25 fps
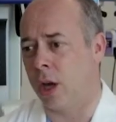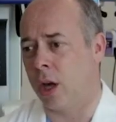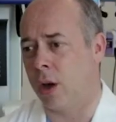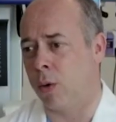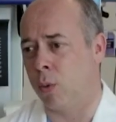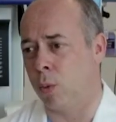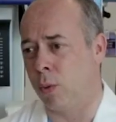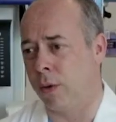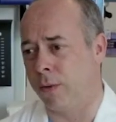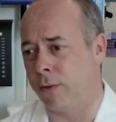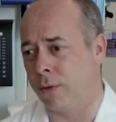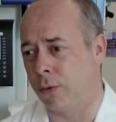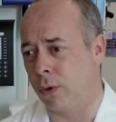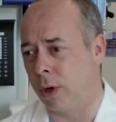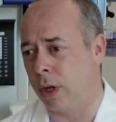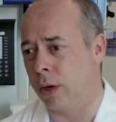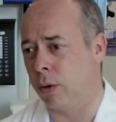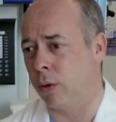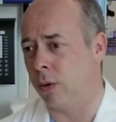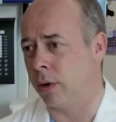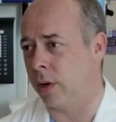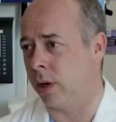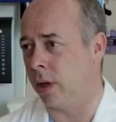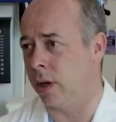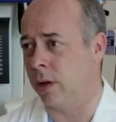We
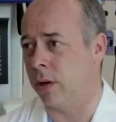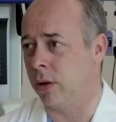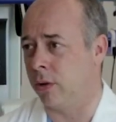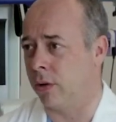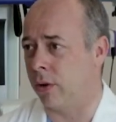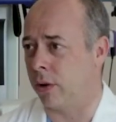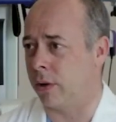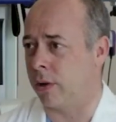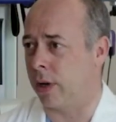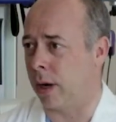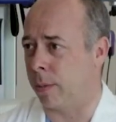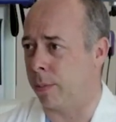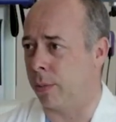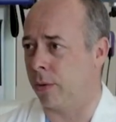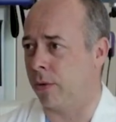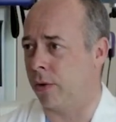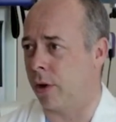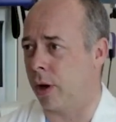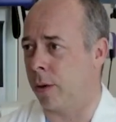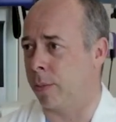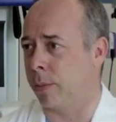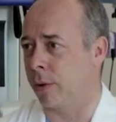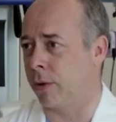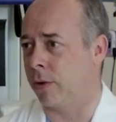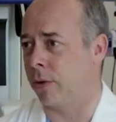frequently conduct
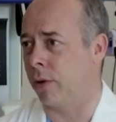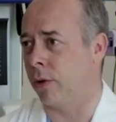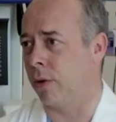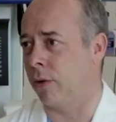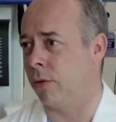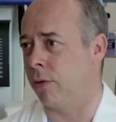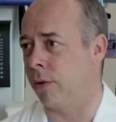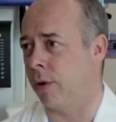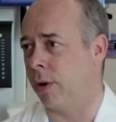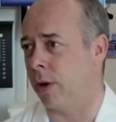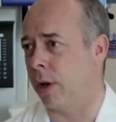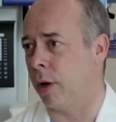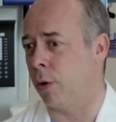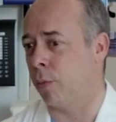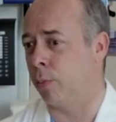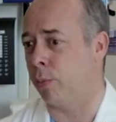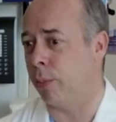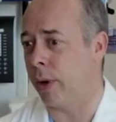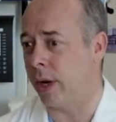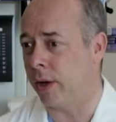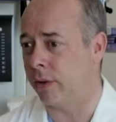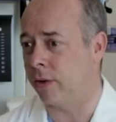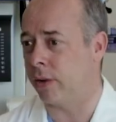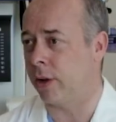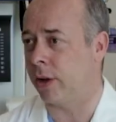laparoscopic surgery now
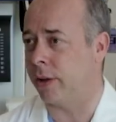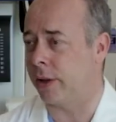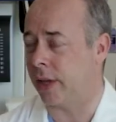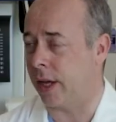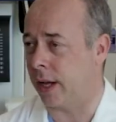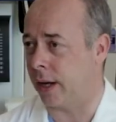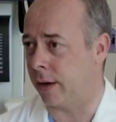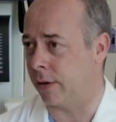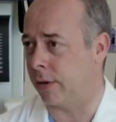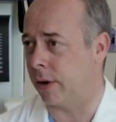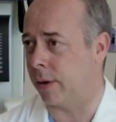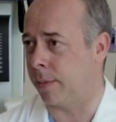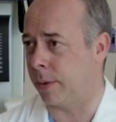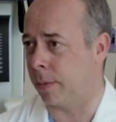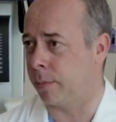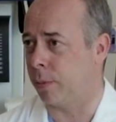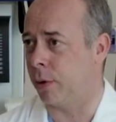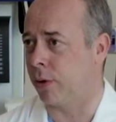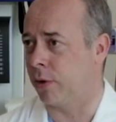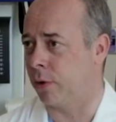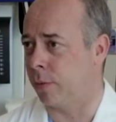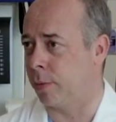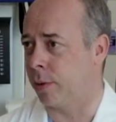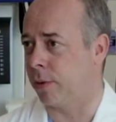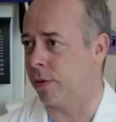based on the anatomic
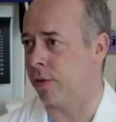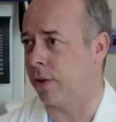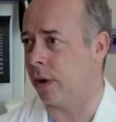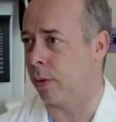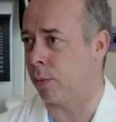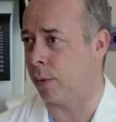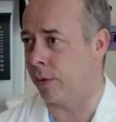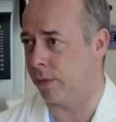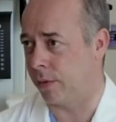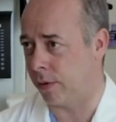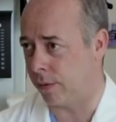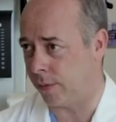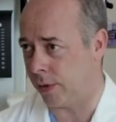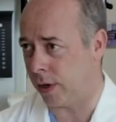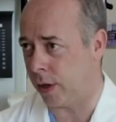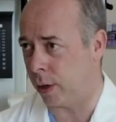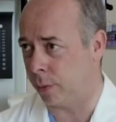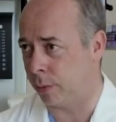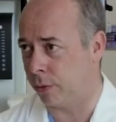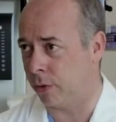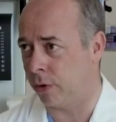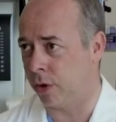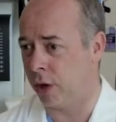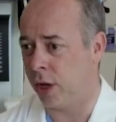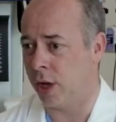principles that we've
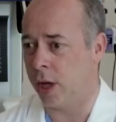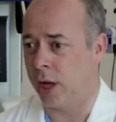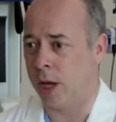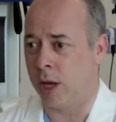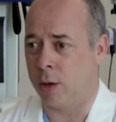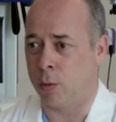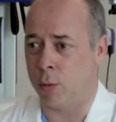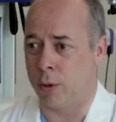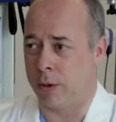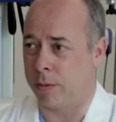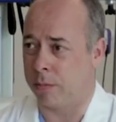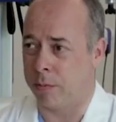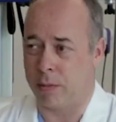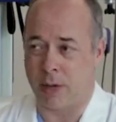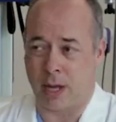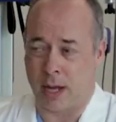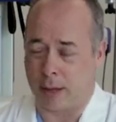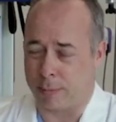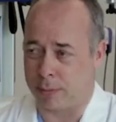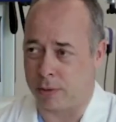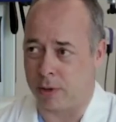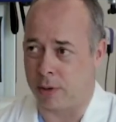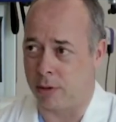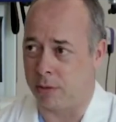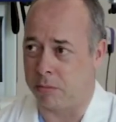developed with
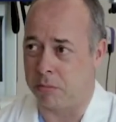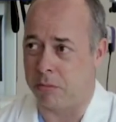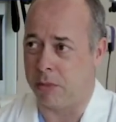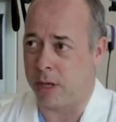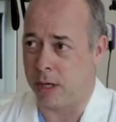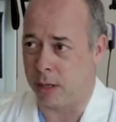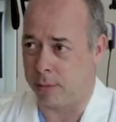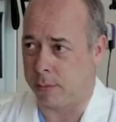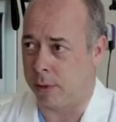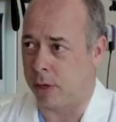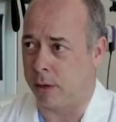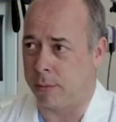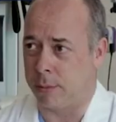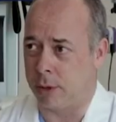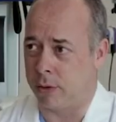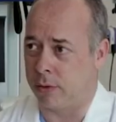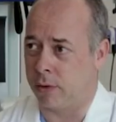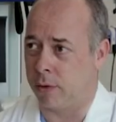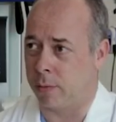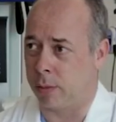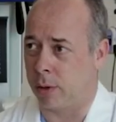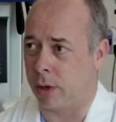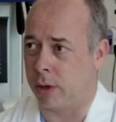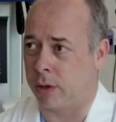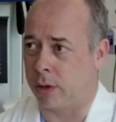absolute minimal amounts
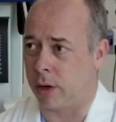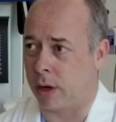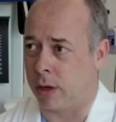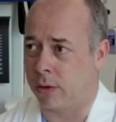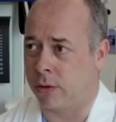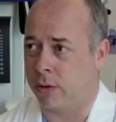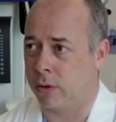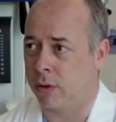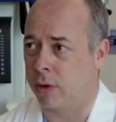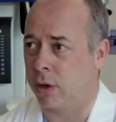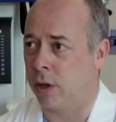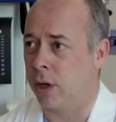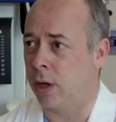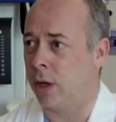of blood loss.